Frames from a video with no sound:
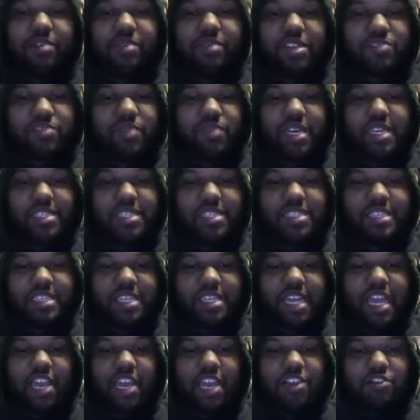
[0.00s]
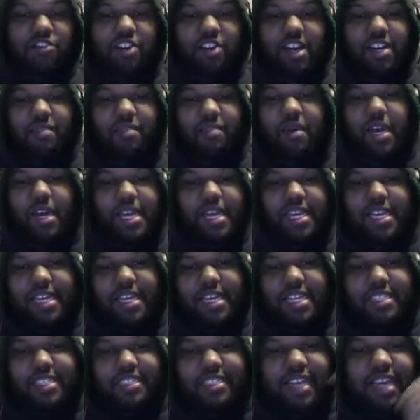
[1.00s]
than him because we ain't seen Nate run. Well,
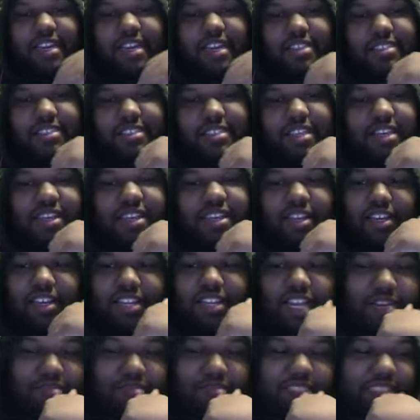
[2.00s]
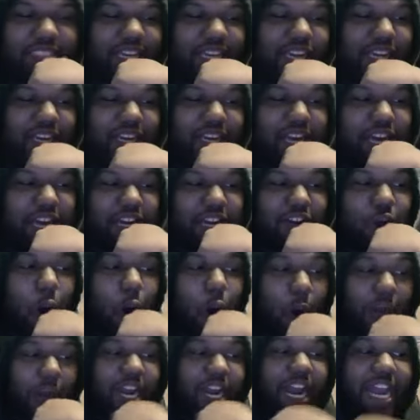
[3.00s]
he is kind of, you know what I'm saying,
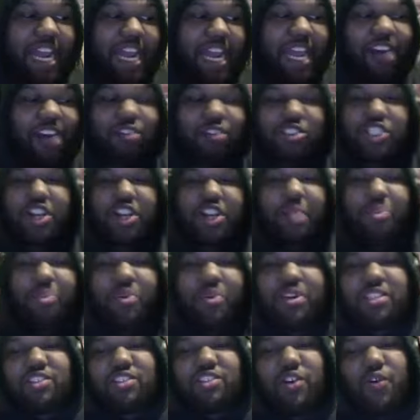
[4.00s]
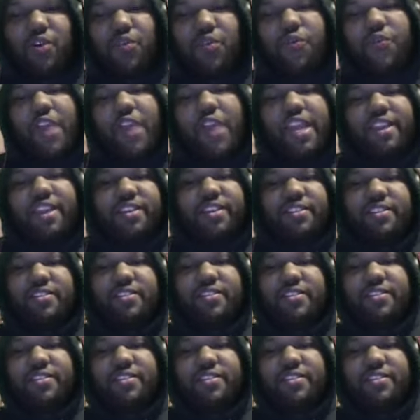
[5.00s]
uncoordinated. He gonna trip on his own feet.